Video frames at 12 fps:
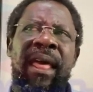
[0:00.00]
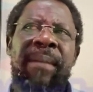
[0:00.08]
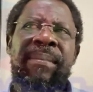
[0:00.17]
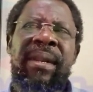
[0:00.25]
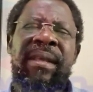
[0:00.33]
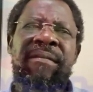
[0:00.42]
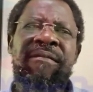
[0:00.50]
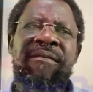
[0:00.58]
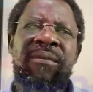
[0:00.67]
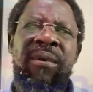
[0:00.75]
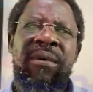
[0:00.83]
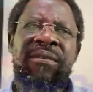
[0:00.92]
I believe it
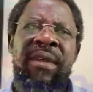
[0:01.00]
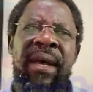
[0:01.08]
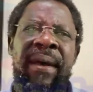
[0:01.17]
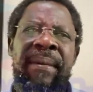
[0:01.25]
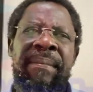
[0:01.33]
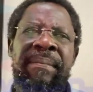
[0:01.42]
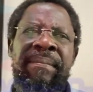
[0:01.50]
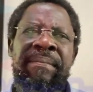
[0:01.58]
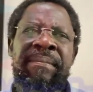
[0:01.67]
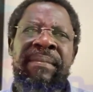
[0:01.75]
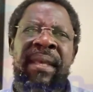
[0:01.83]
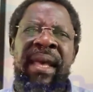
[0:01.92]
was
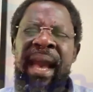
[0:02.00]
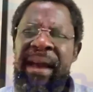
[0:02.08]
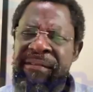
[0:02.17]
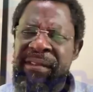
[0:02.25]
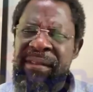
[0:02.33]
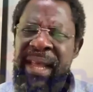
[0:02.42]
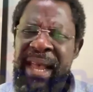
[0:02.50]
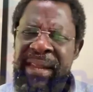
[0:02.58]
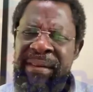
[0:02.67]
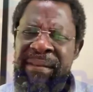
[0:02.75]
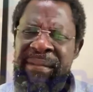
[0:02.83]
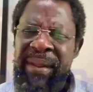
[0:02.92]
after
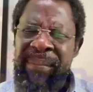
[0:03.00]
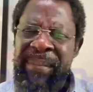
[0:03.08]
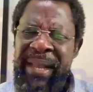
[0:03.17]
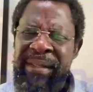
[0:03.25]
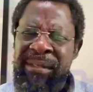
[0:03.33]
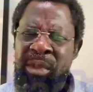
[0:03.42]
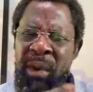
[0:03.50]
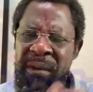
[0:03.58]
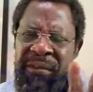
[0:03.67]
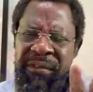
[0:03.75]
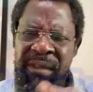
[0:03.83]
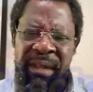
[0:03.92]
that, by
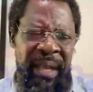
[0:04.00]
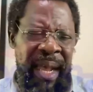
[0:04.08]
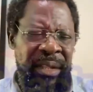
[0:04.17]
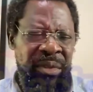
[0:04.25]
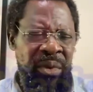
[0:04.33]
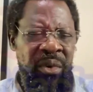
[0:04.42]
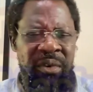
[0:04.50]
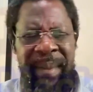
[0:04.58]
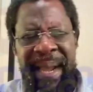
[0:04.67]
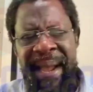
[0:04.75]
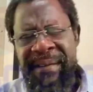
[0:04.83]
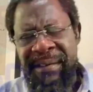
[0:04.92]
Thursday, I told
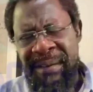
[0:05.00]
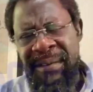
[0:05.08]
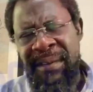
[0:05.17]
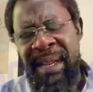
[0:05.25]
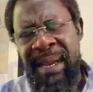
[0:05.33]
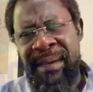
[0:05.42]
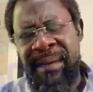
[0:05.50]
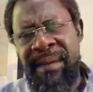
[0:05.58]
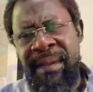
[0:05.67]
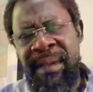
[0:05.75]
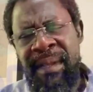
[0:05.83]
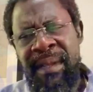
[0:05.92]
my assistant
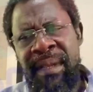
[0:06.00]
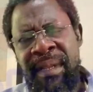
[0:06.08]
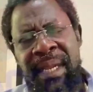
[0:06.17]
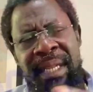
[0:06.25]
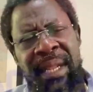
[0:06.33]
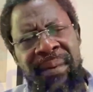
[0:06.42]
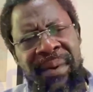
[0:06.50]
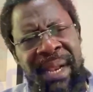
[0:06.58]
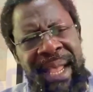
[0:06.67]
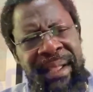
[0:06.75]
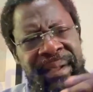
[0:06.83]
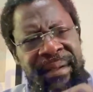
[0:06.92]
that I would
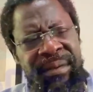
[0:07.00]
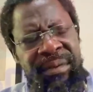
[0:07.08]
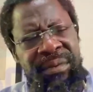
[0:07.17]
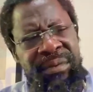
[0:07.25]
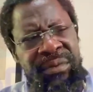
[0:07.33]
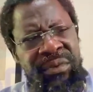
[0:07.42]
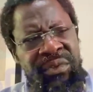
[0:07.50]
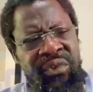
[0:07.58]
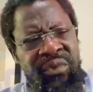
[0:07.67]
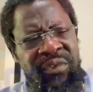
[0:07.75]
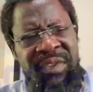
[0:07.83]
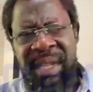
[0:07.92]
like to
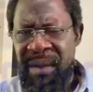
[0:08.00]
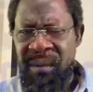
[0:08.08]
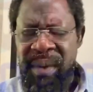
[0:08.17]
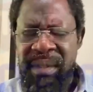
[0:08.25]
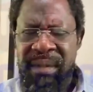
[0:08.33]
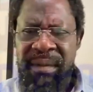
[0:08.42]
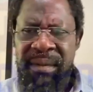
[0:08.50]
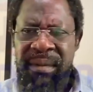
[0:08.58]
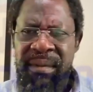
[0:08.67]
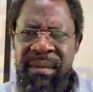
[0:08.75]
stay with